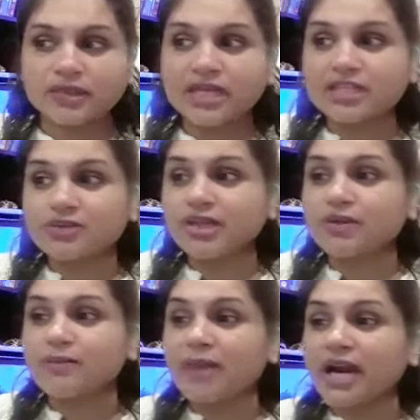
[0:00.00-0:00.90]
That's why
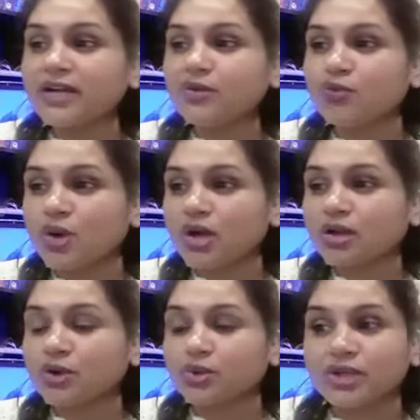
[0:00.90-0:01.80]
the mind
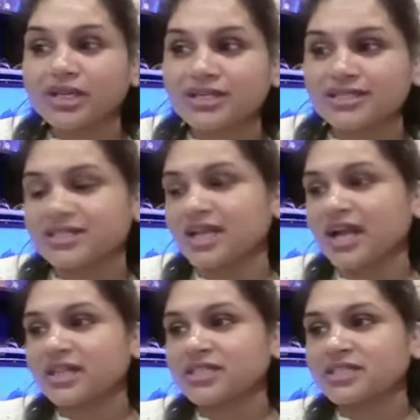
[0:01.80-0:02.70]
work routine
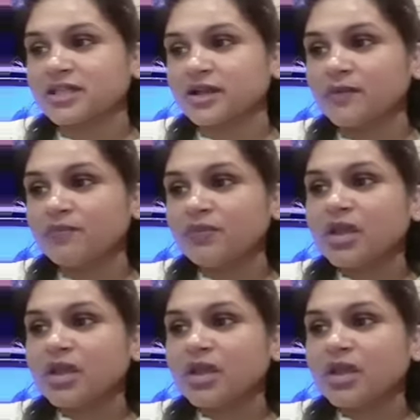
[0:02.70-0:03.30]
desire is there.